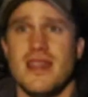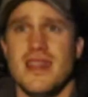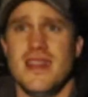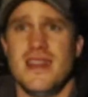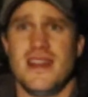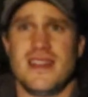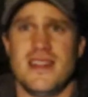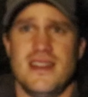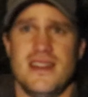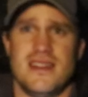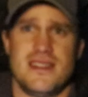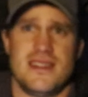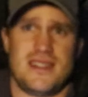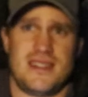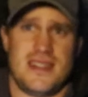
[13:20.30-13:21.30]
Yeah, not getting
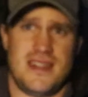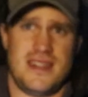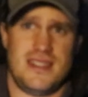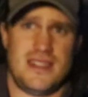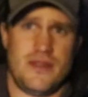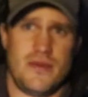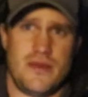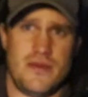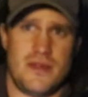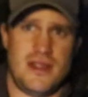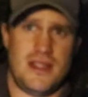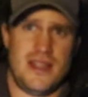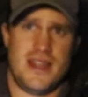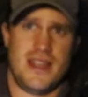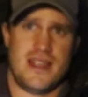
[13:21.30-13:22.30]
into the size that we would
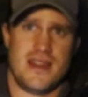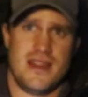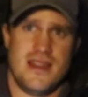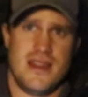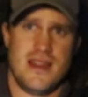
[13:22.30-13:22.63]
like.